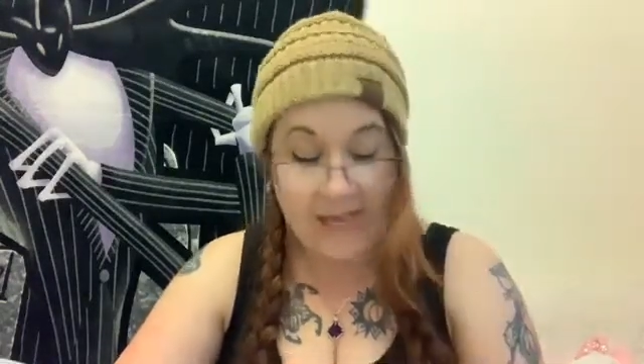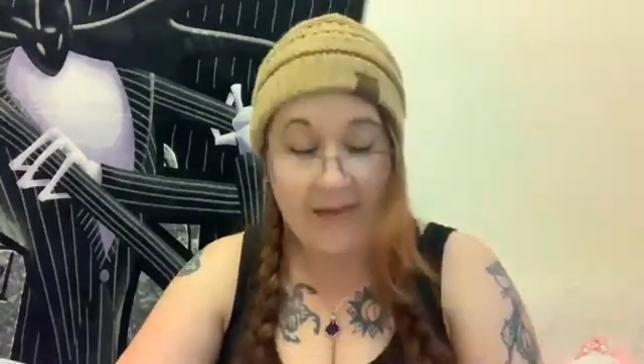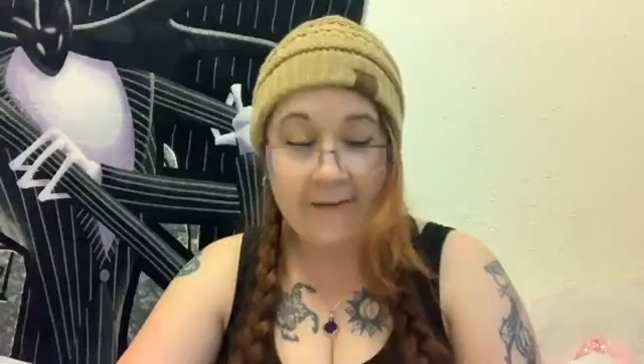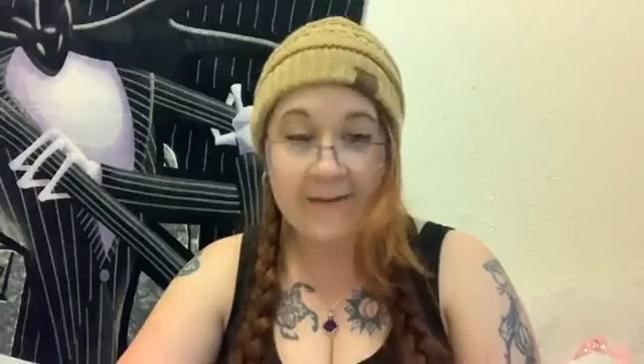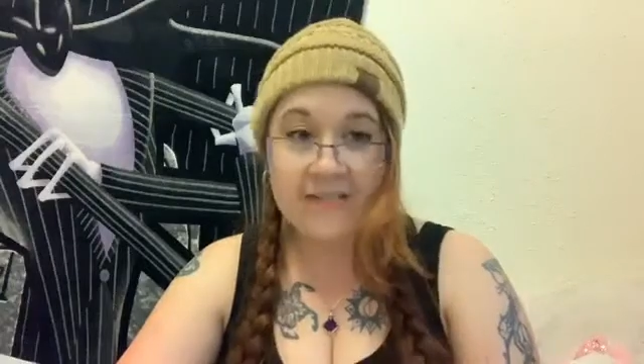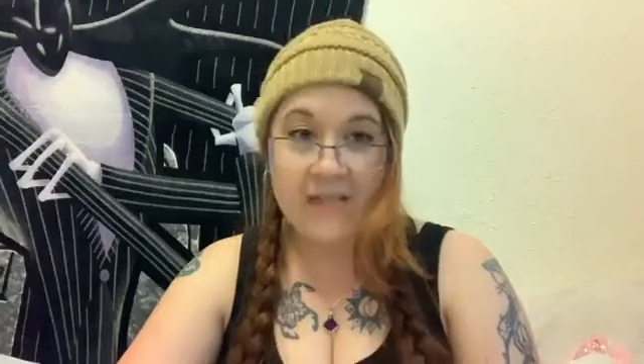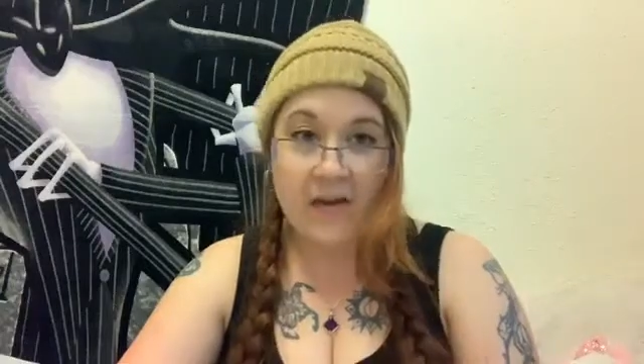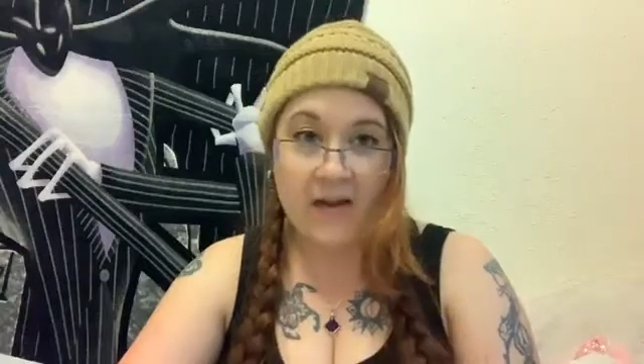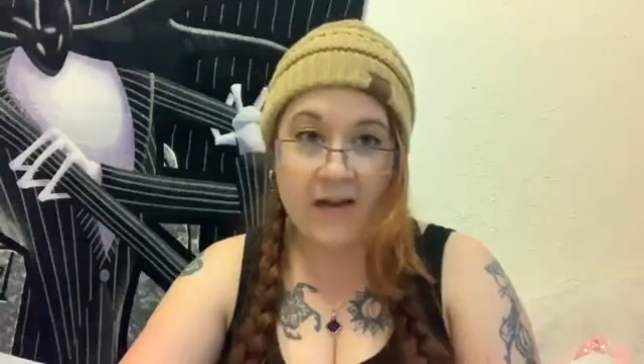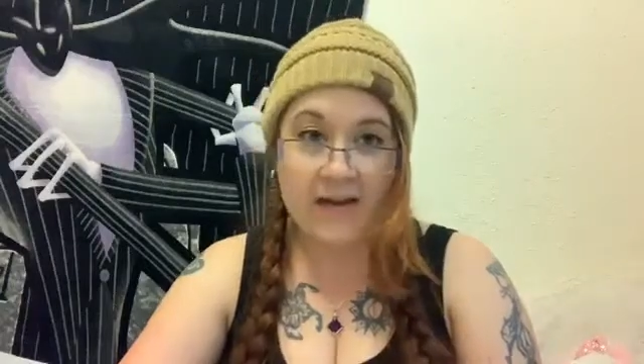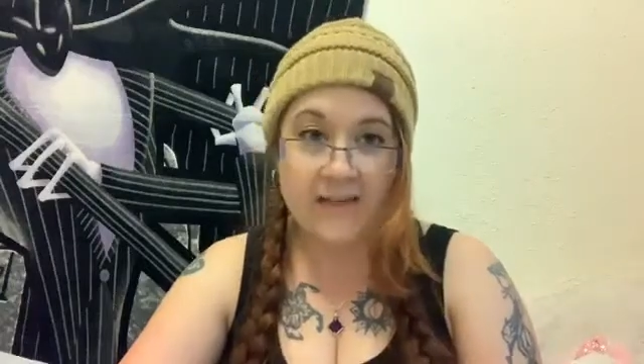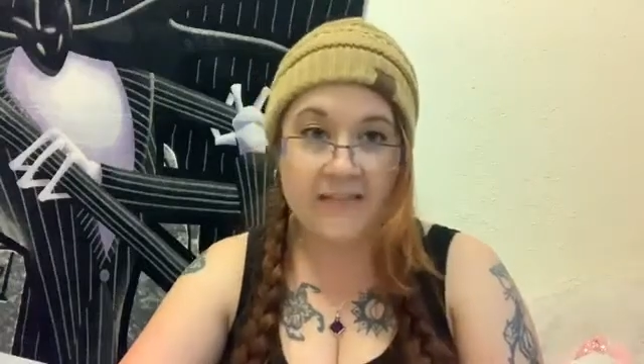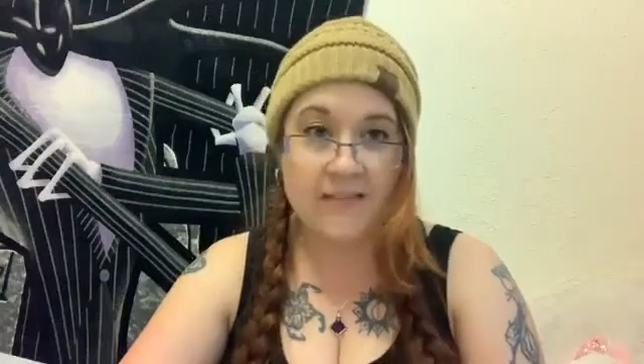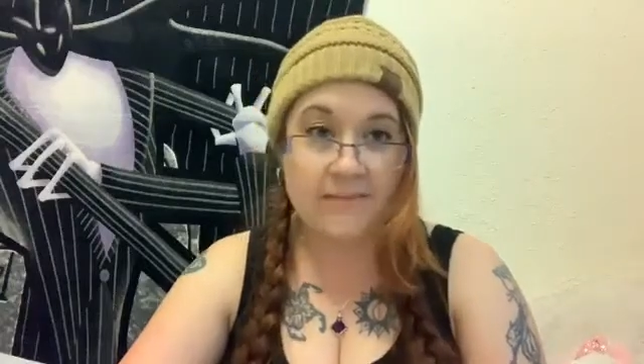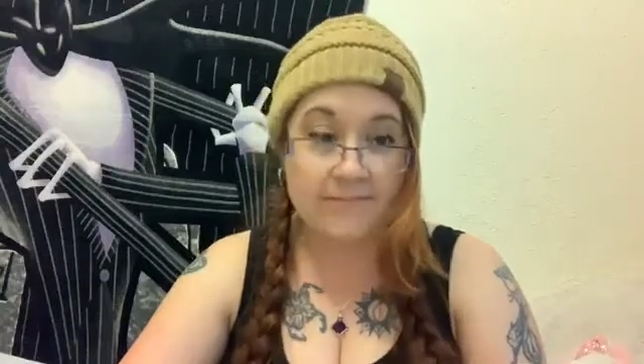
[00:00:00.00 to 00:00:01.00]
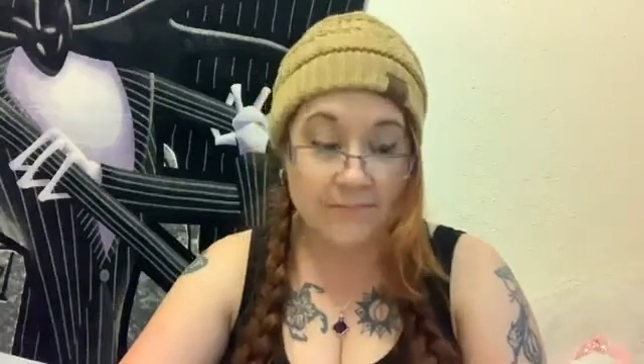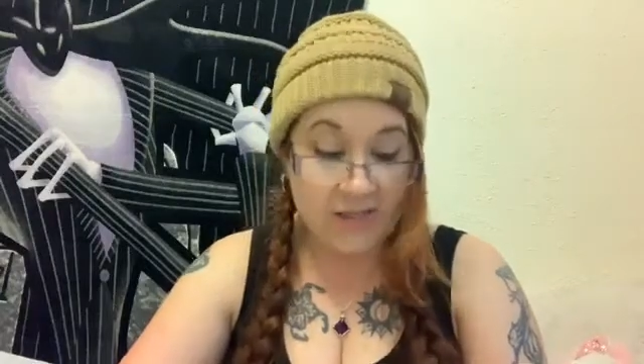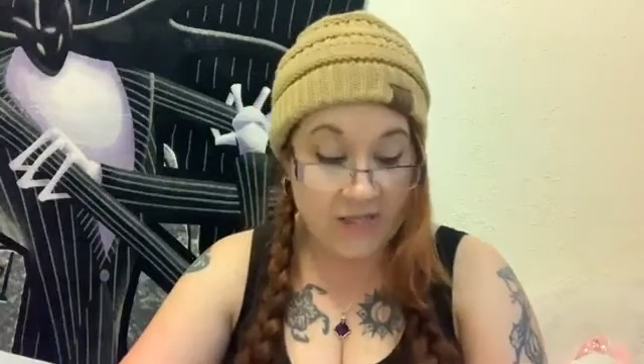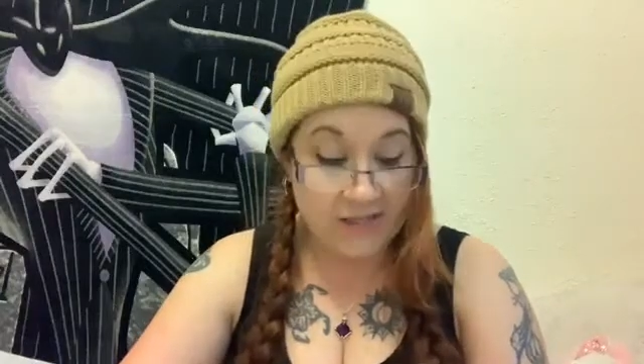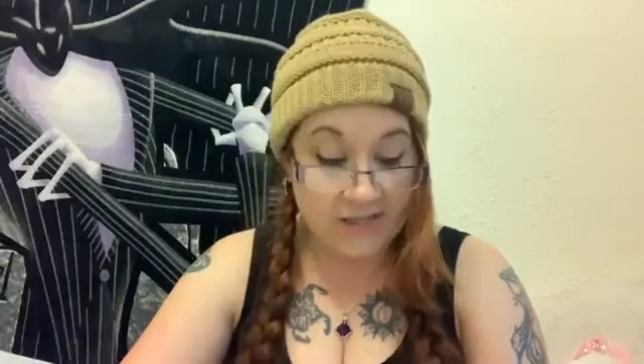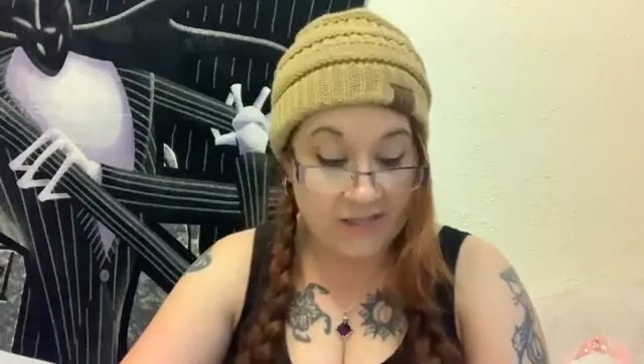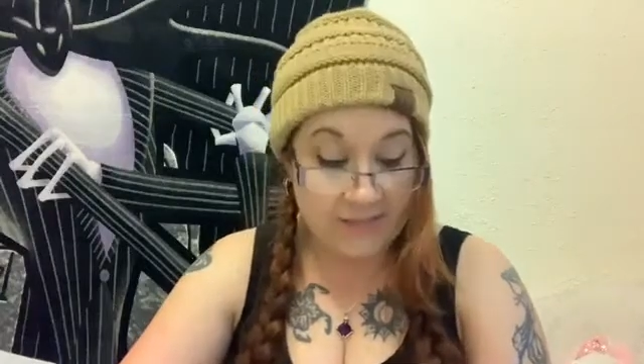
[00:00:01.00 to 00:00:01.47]
Harry's eyes
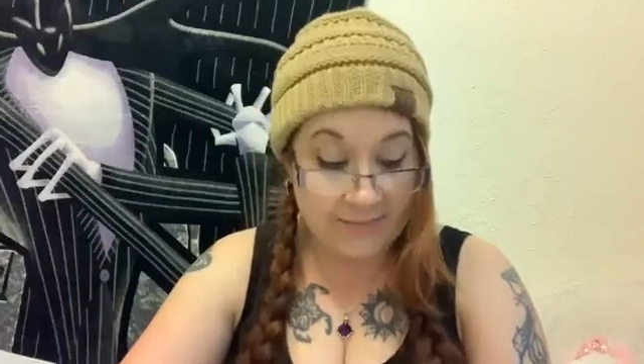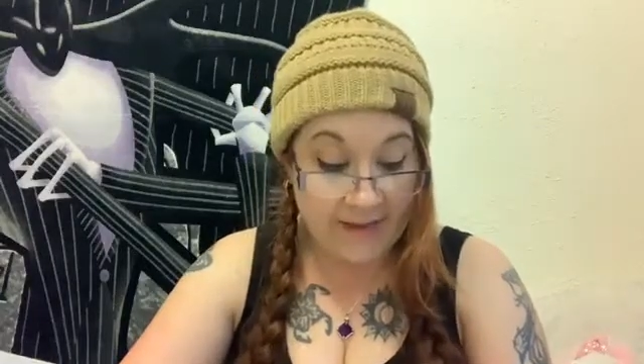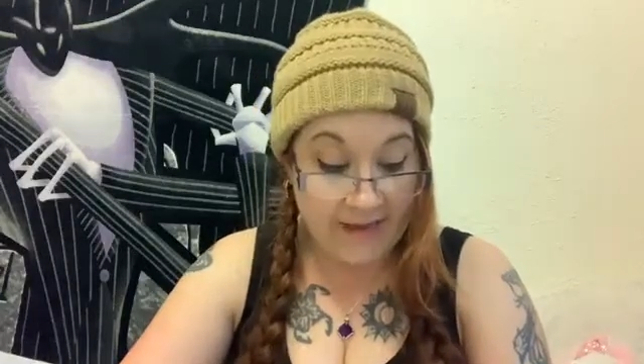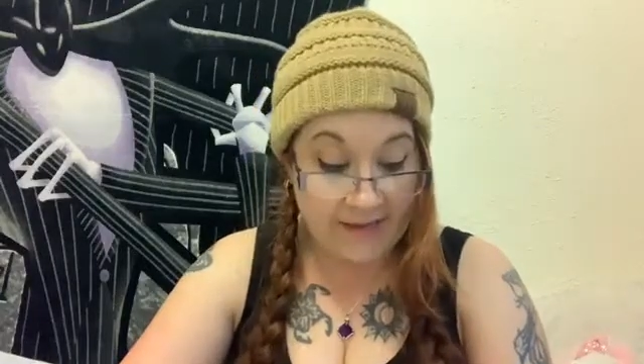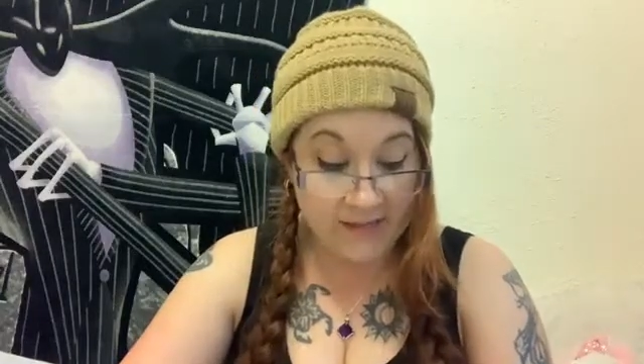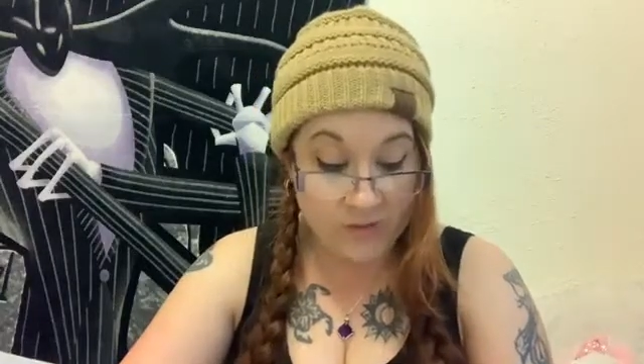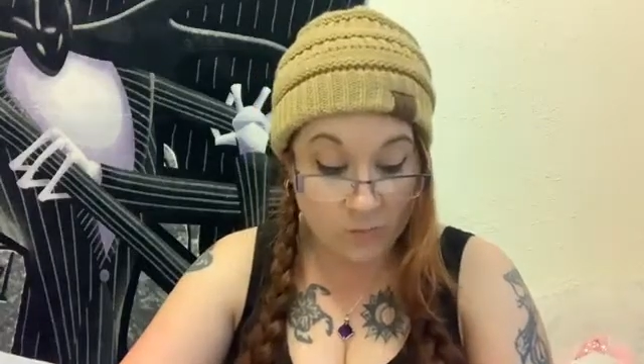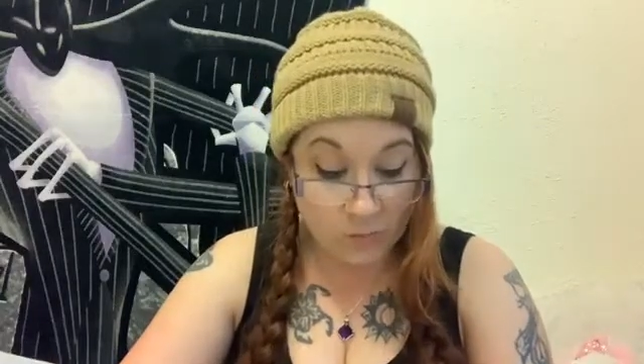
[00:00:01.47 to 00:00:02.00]
immediately began